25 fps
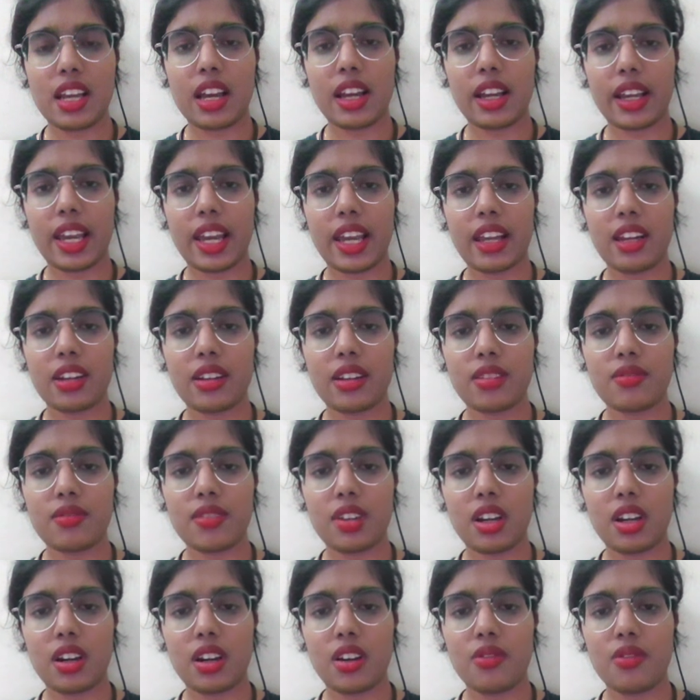again
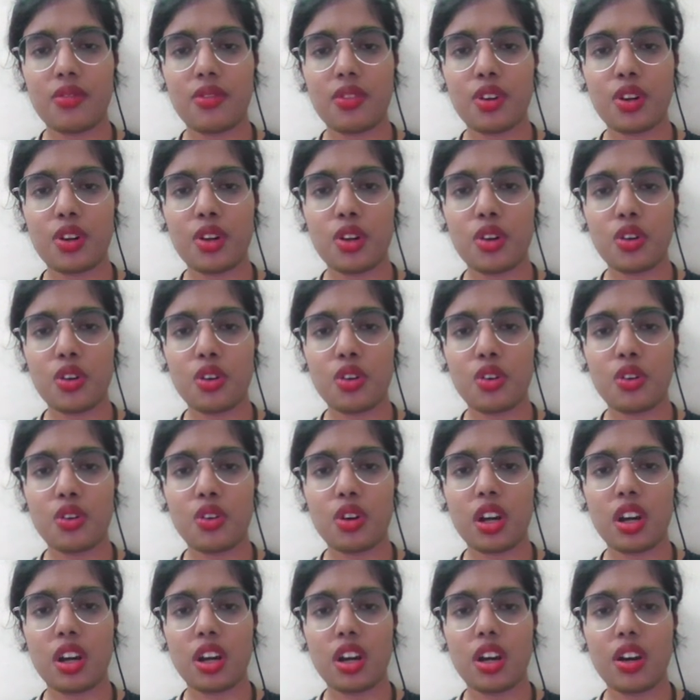for
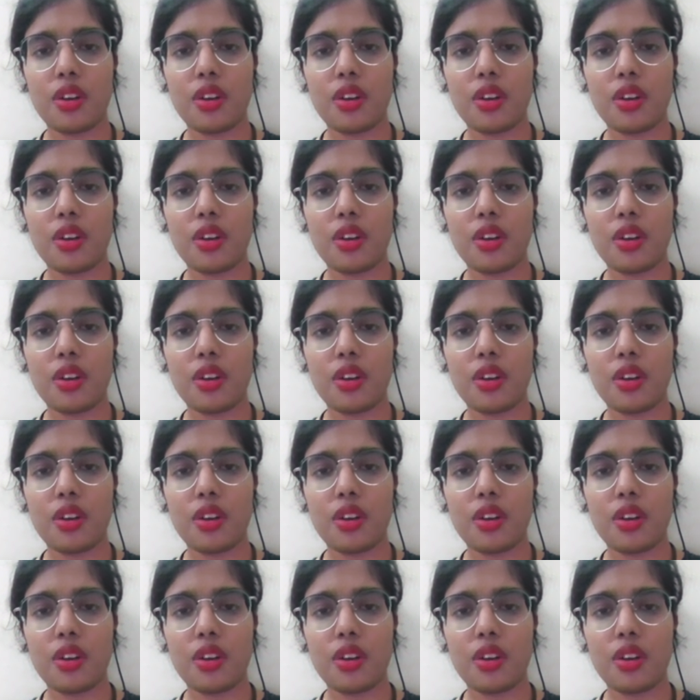no,